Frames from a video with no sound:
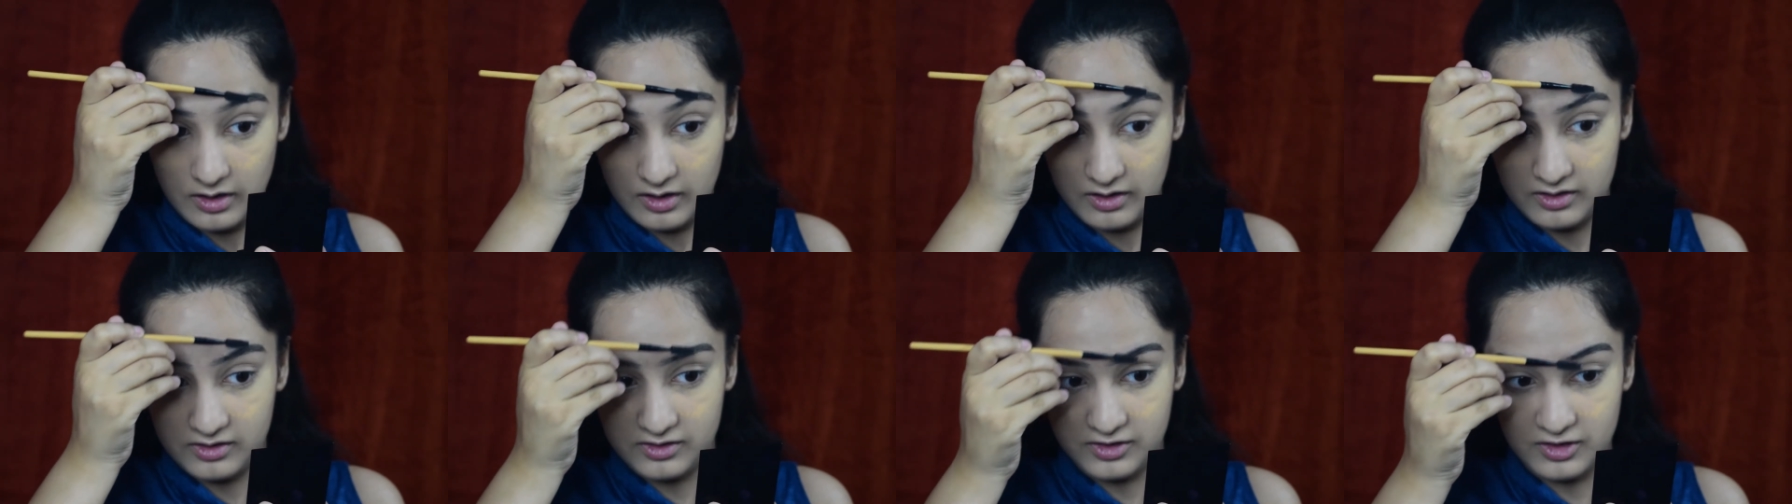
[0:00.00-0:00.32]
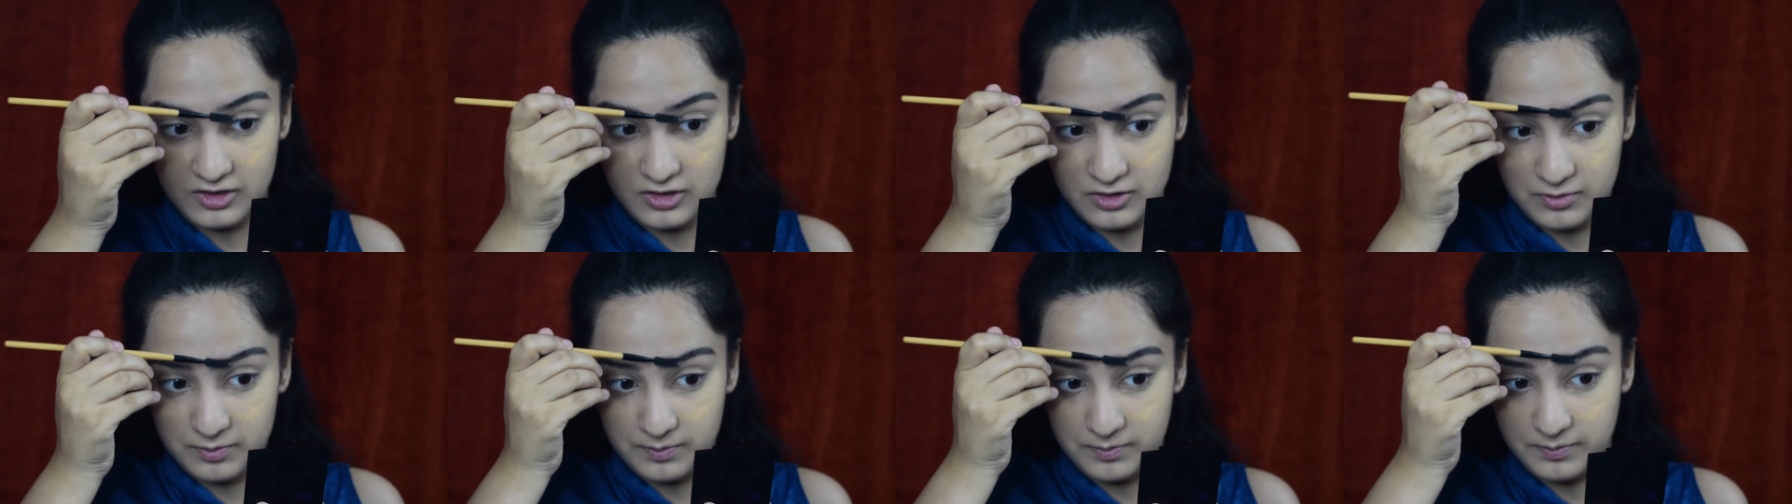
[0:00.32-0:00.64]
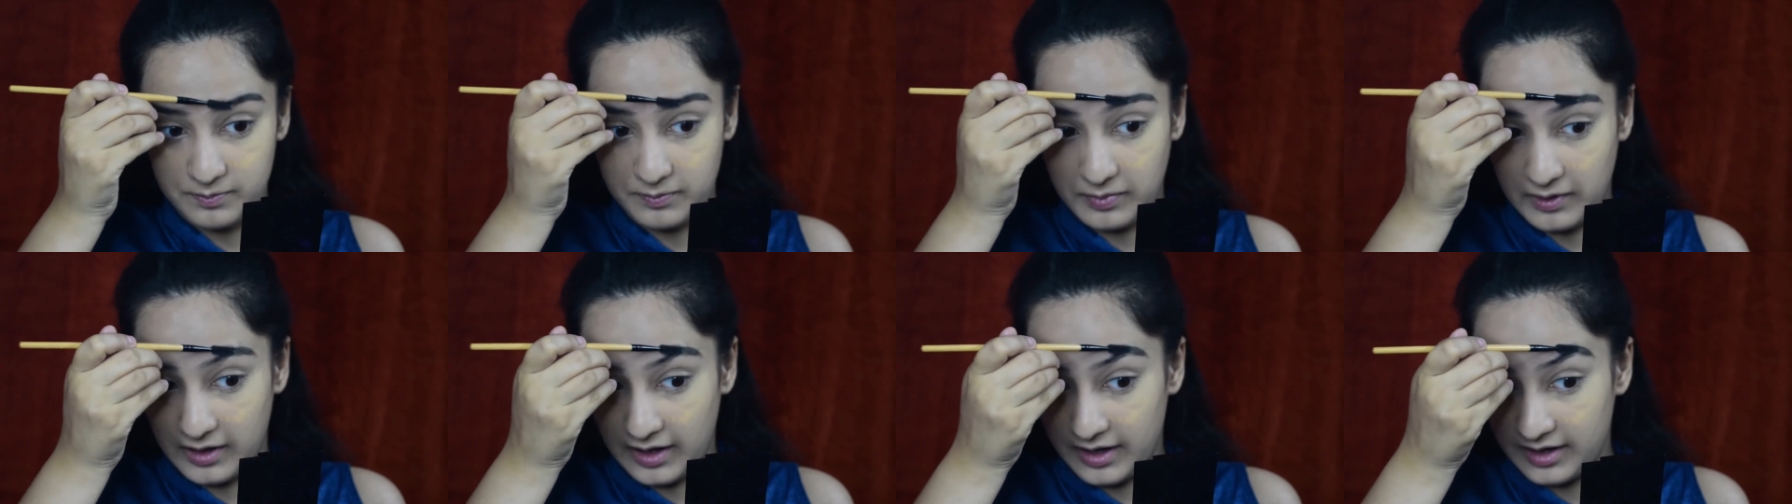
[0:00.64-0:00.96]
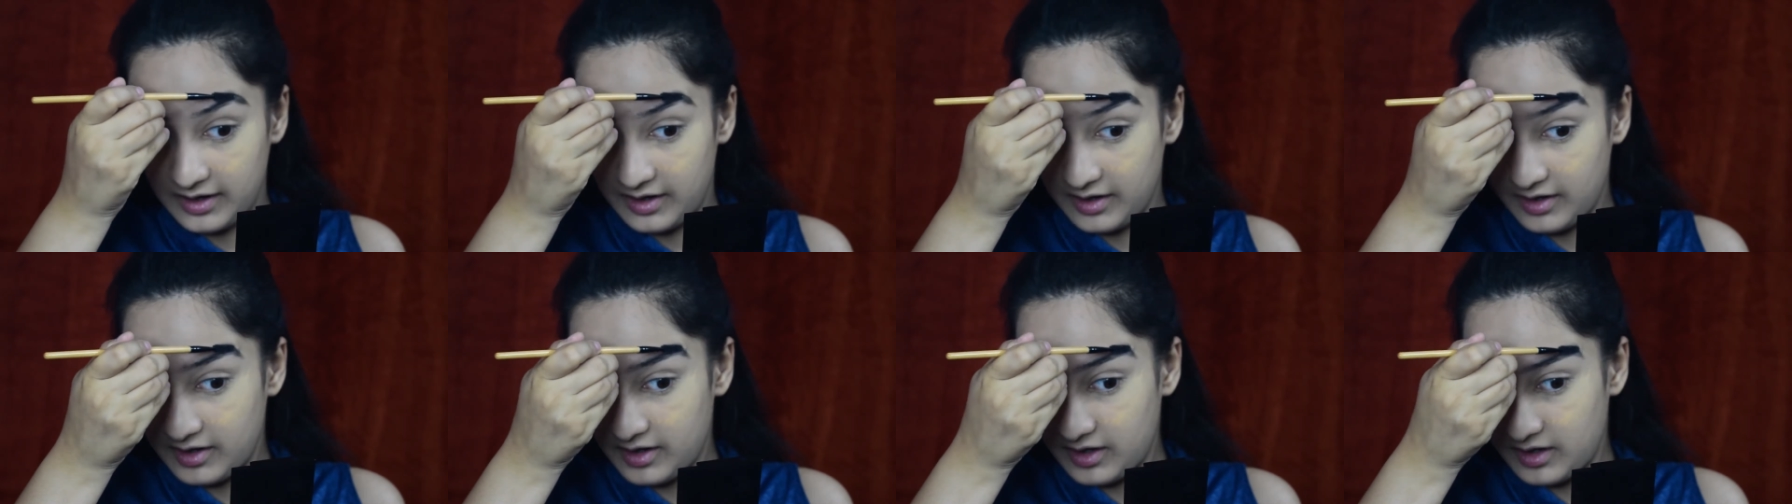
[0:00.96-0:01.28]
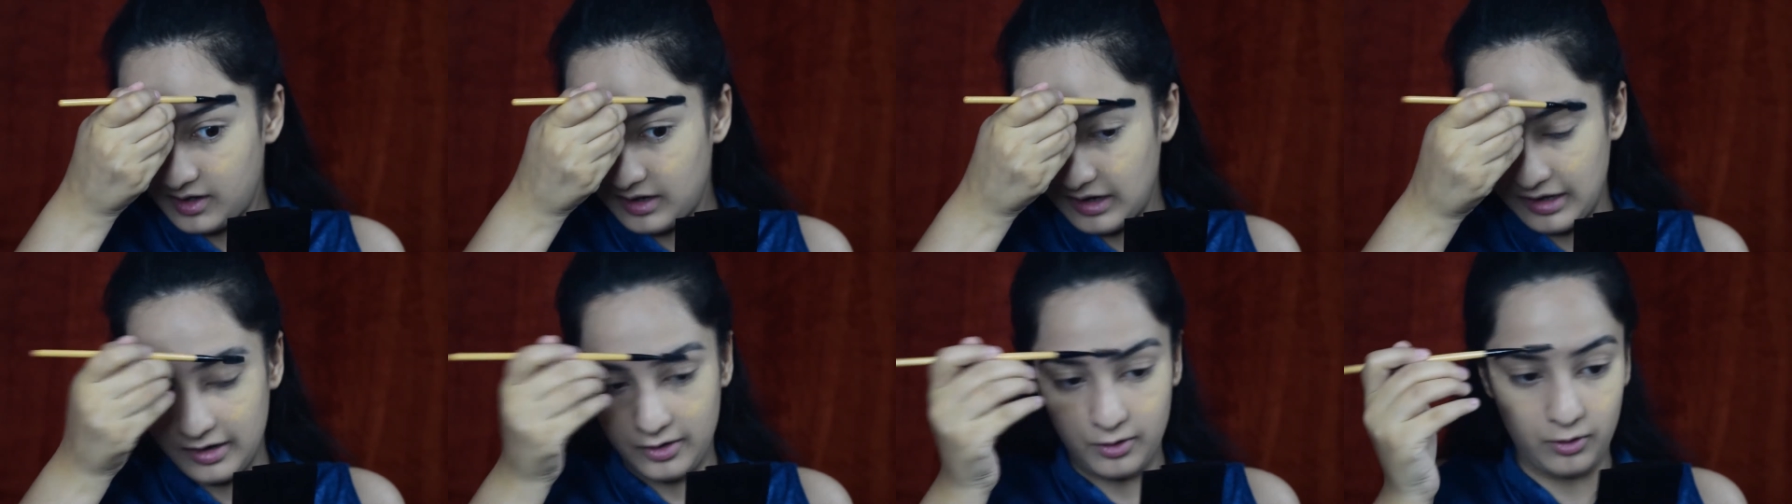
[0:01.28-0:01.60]
and just blend
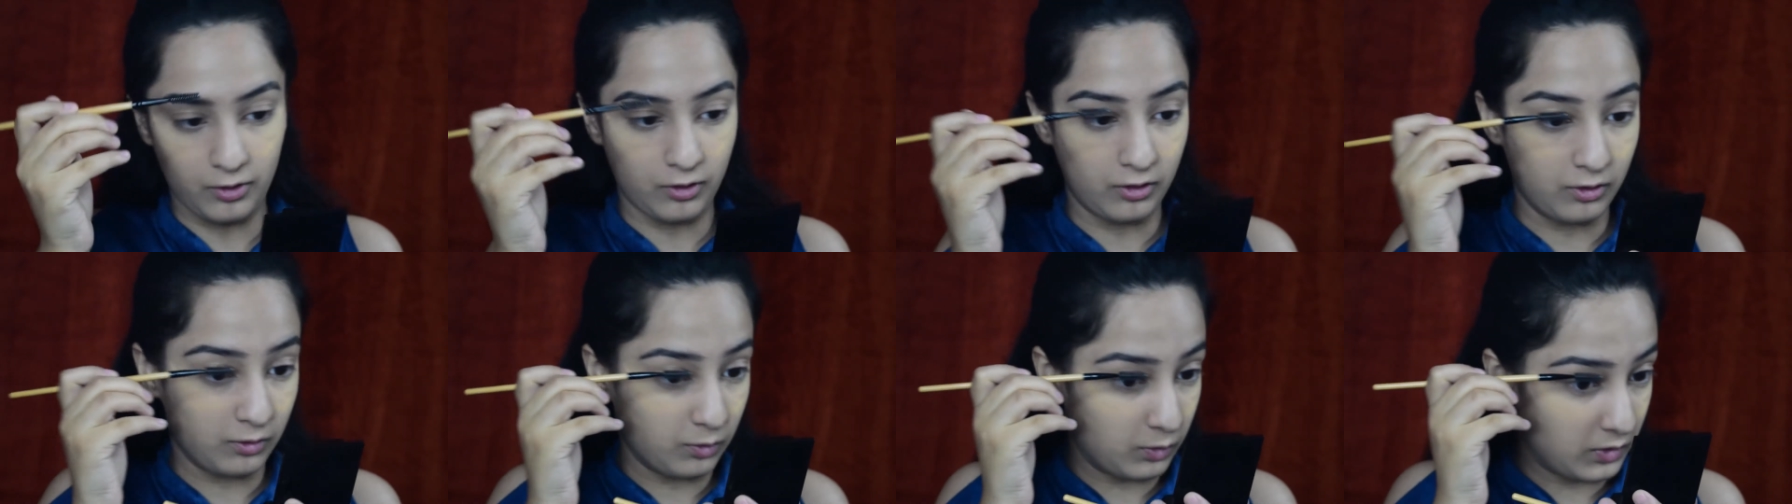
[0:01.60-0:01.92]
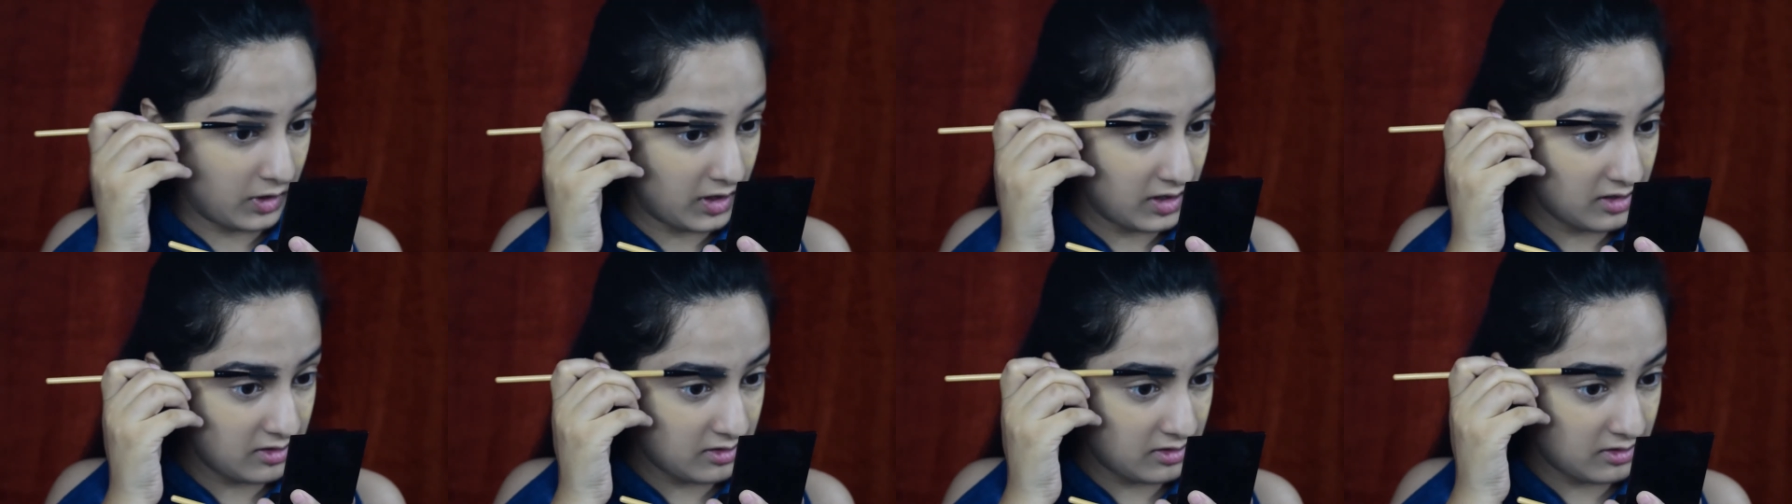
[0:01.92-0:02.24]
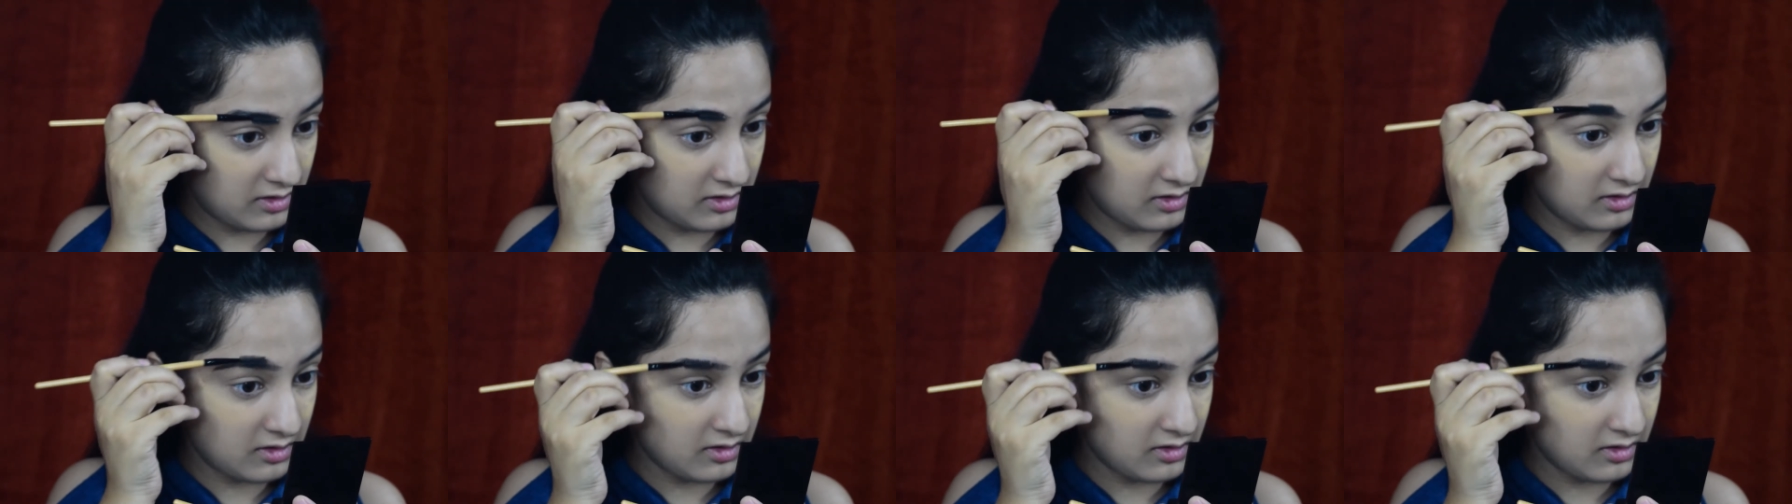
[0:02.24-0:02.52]
it like always.